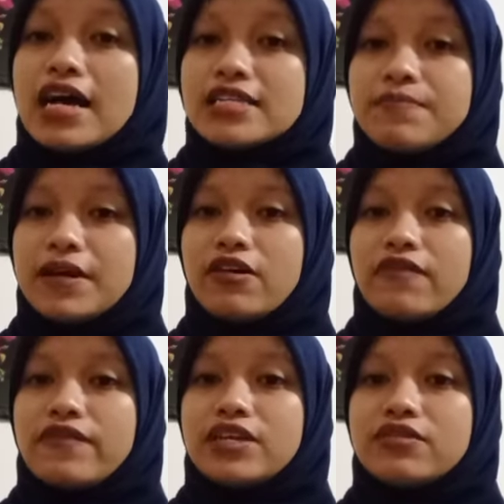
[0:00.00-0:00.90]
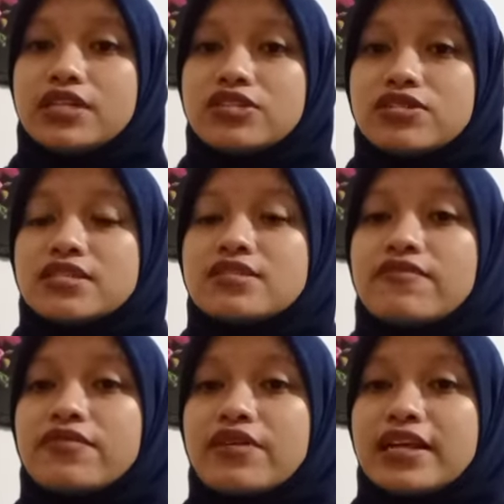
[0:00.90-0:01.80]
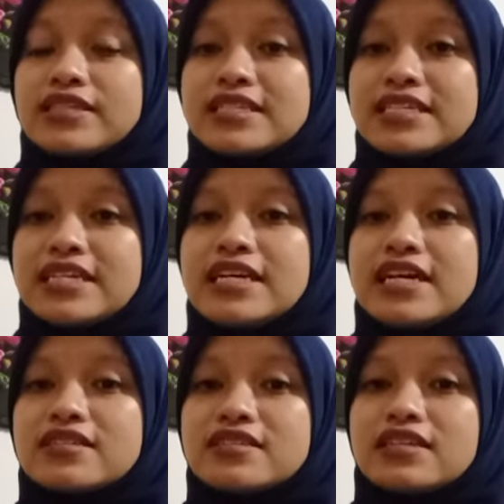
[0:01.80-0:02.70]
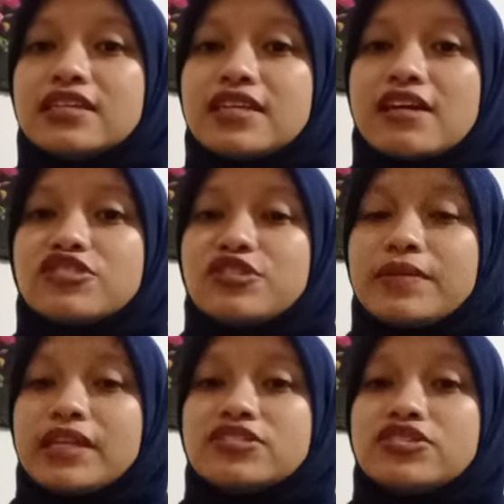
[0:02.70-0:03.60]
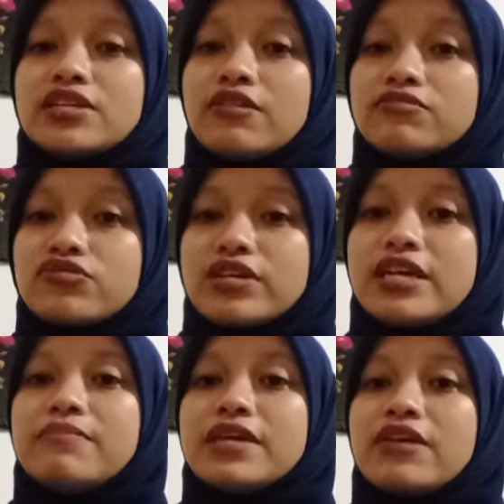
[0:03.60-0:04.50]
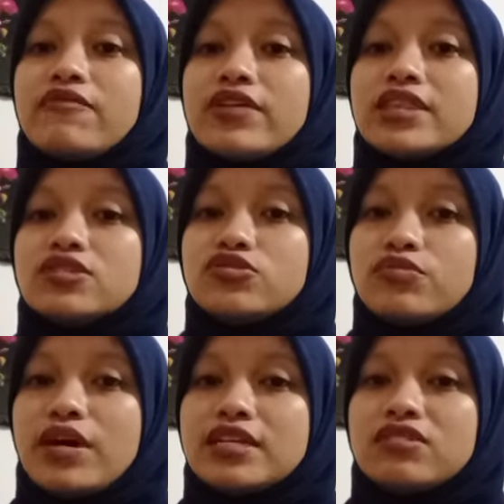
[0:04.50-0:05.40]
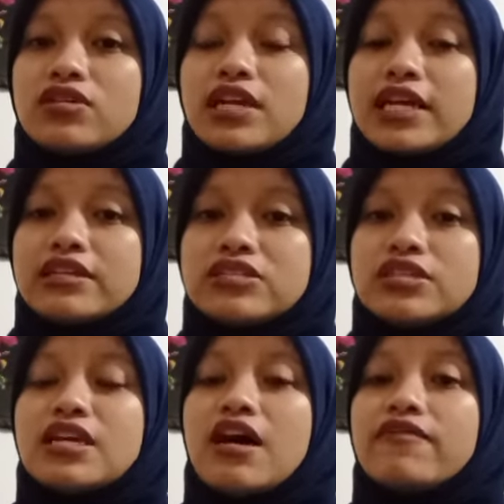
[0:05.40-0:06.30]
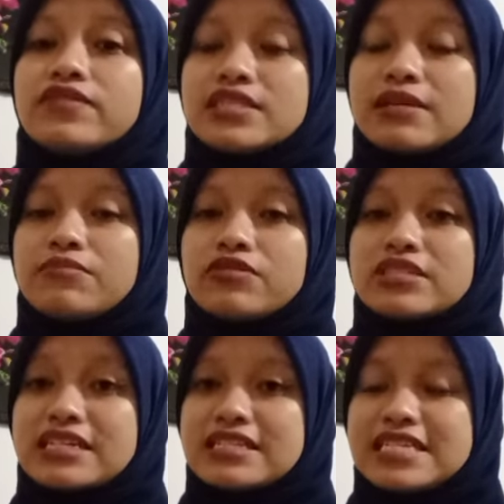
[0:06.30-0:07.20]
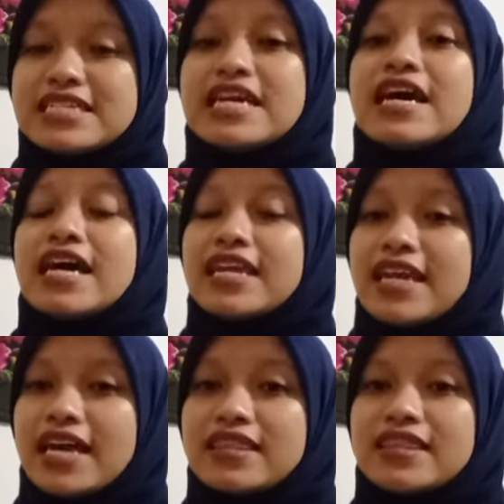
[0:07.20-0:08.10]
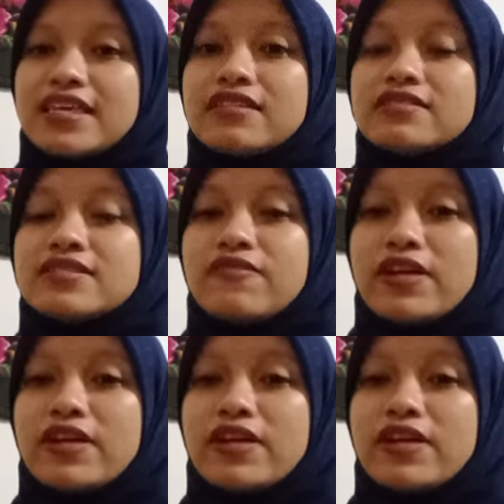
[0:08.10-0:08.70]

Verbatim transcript: aspect of Indonesian sovereignty as an archipelagic country began with the Djuanda Declaration of December 13, 19...